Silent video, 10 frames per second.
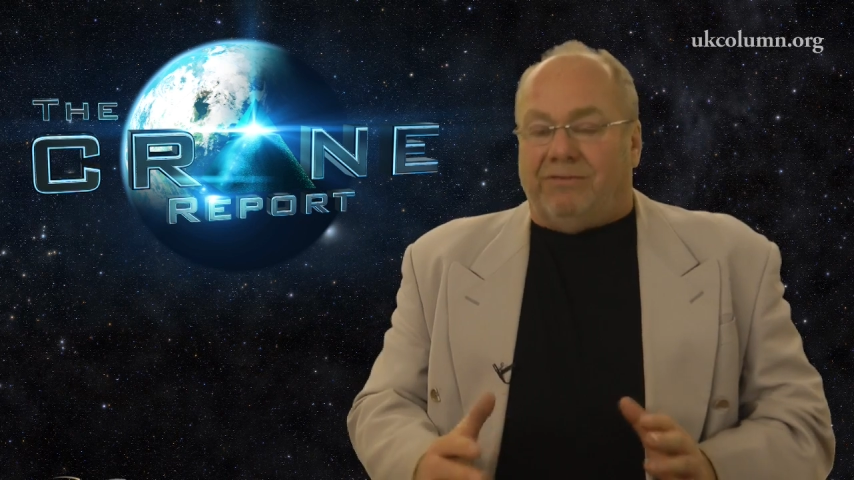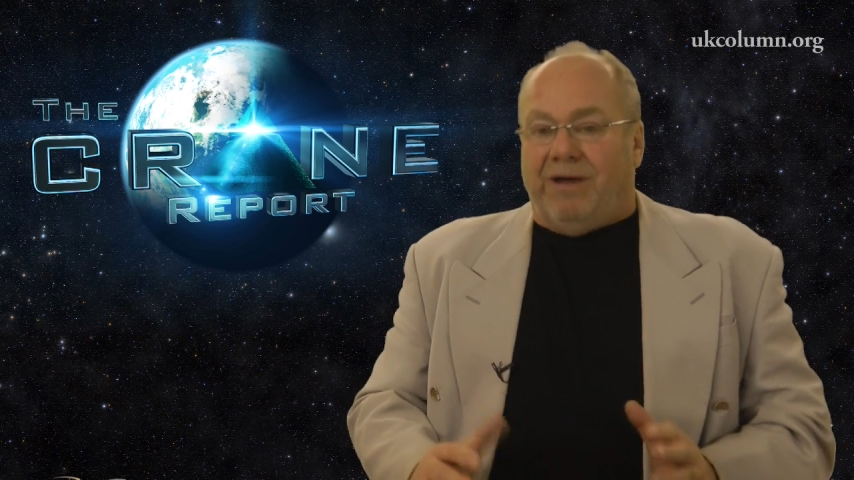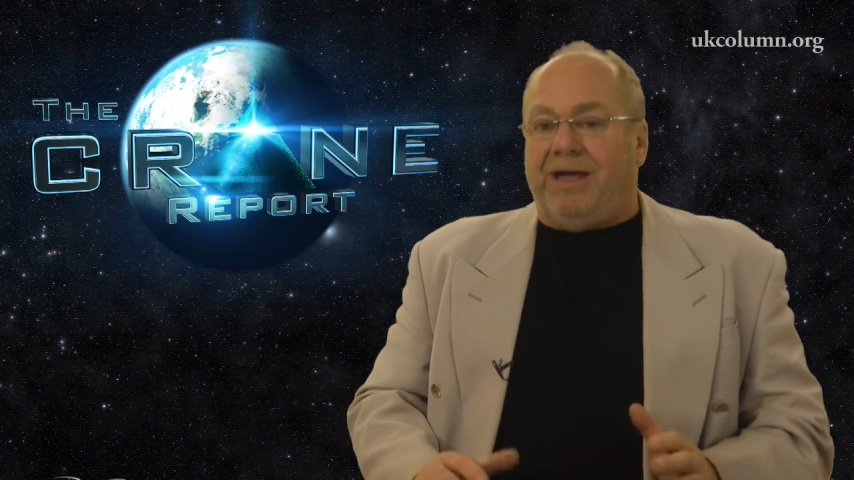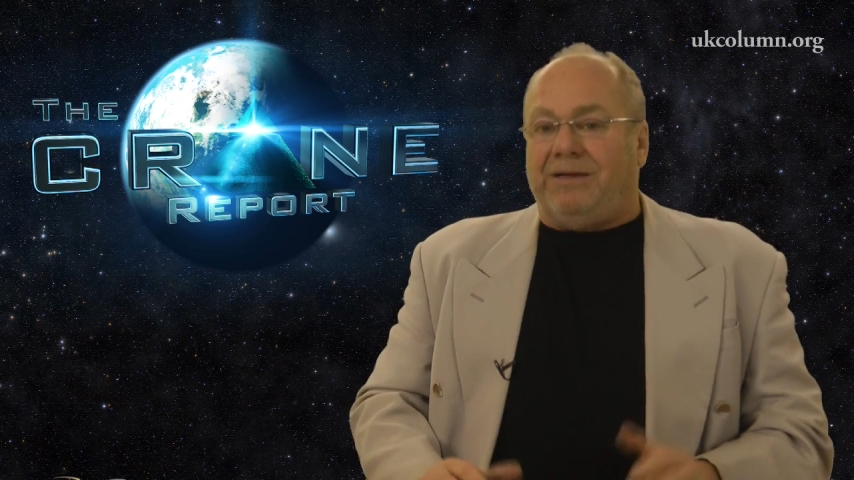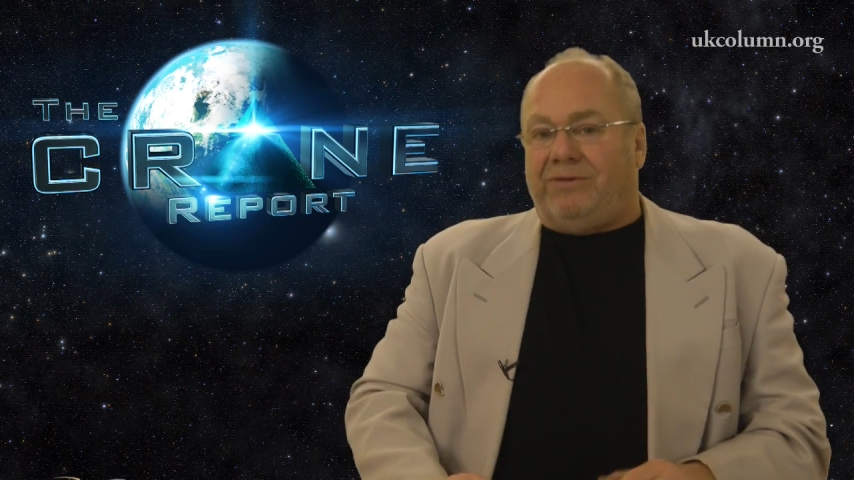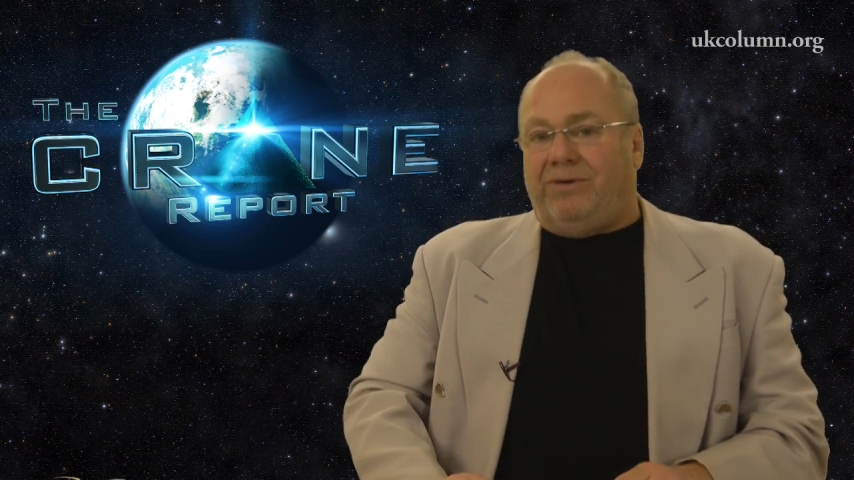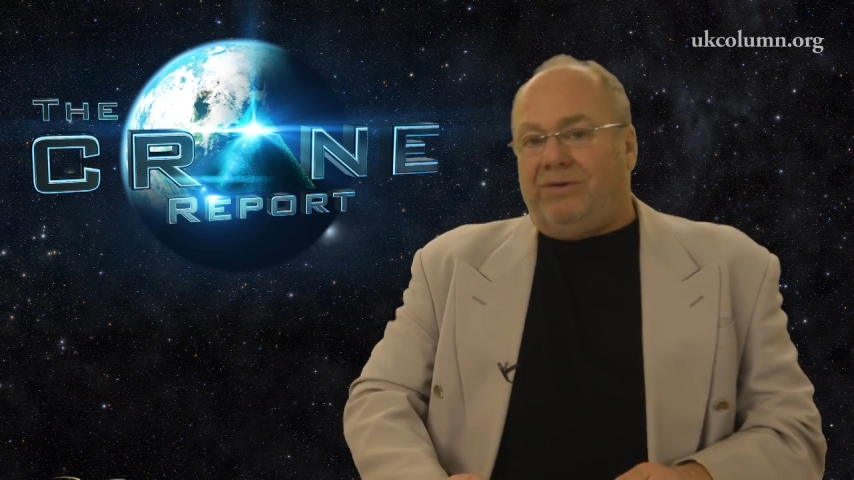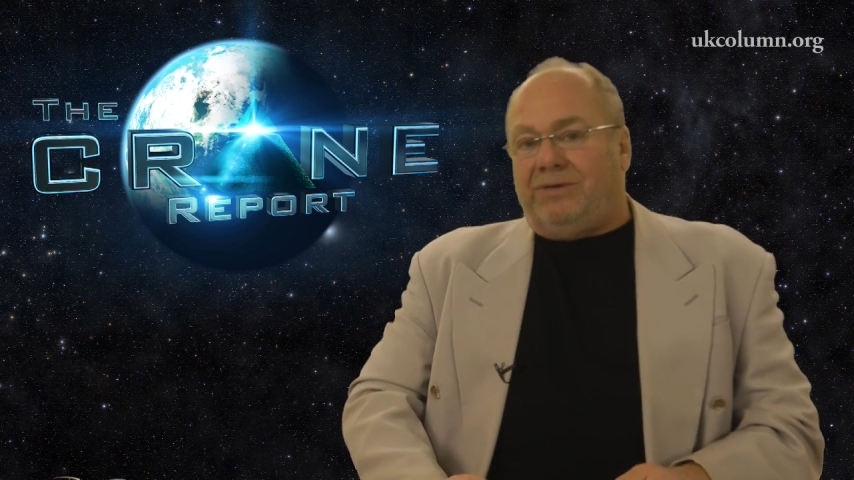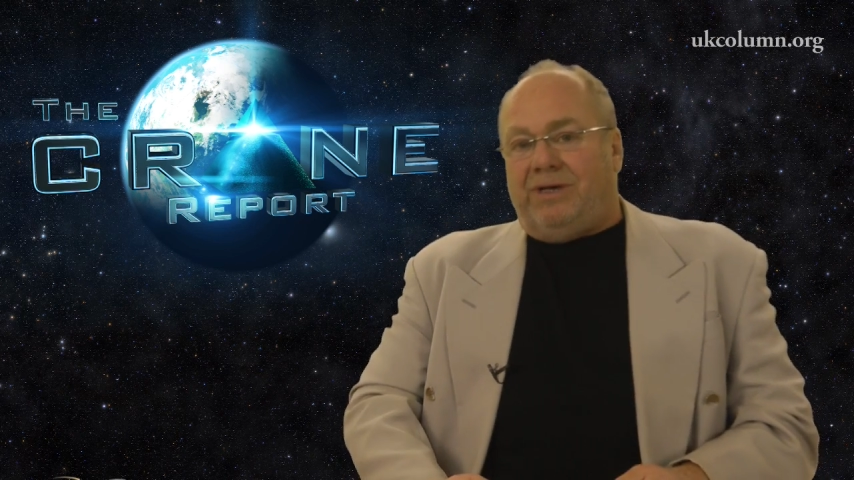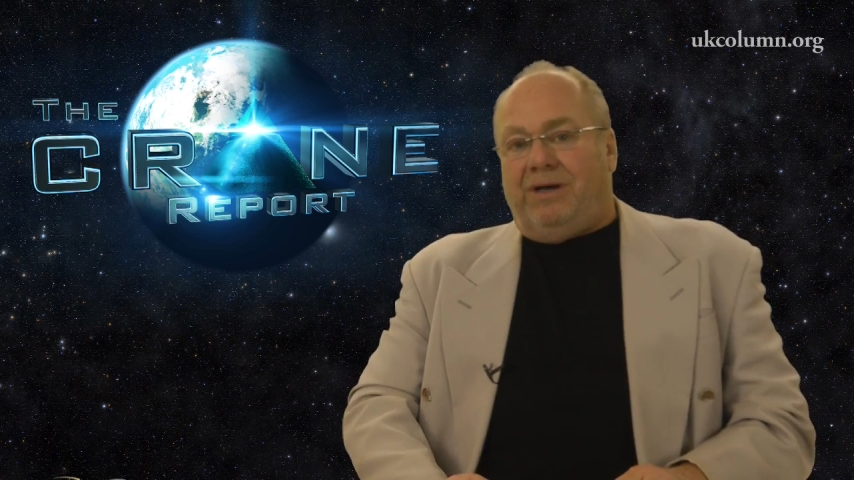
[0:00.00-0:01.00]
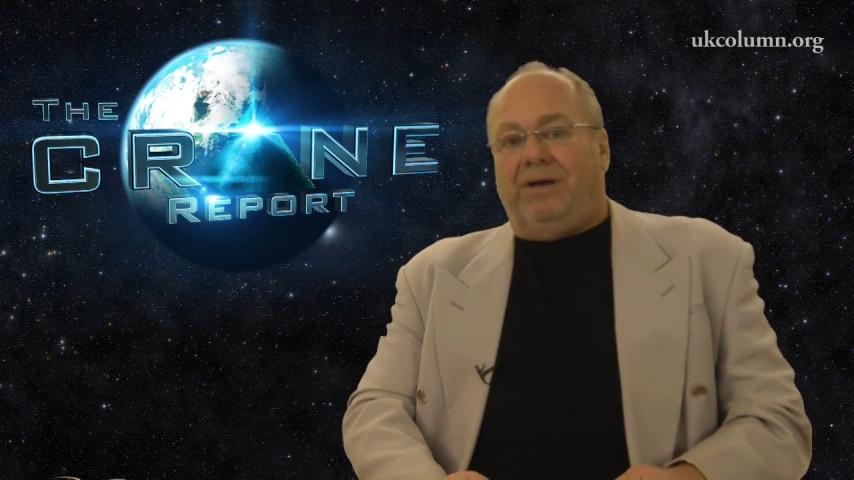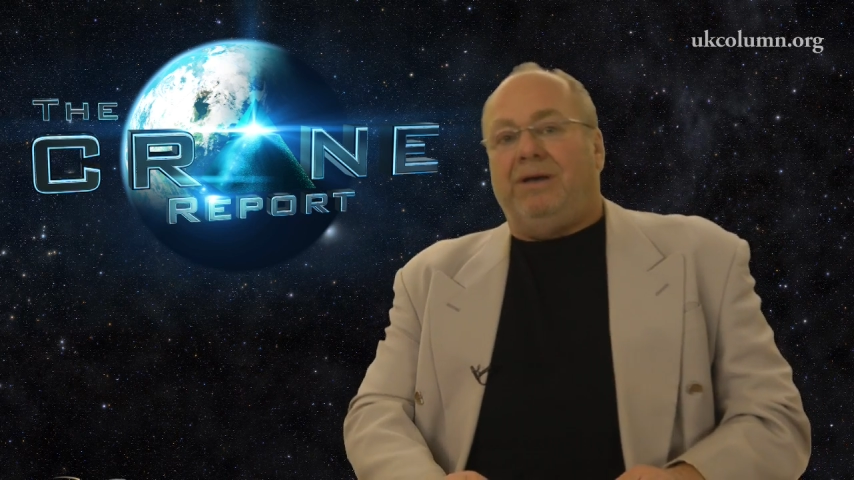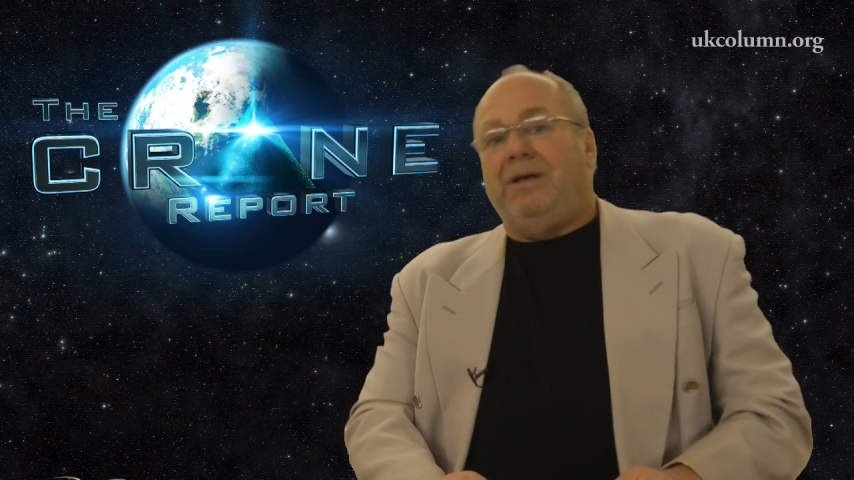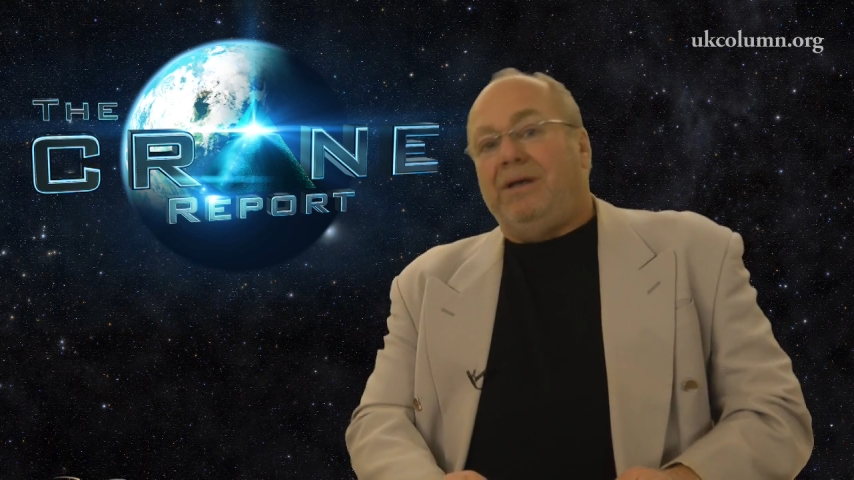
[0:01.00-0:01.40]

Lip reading: Iran, of course, are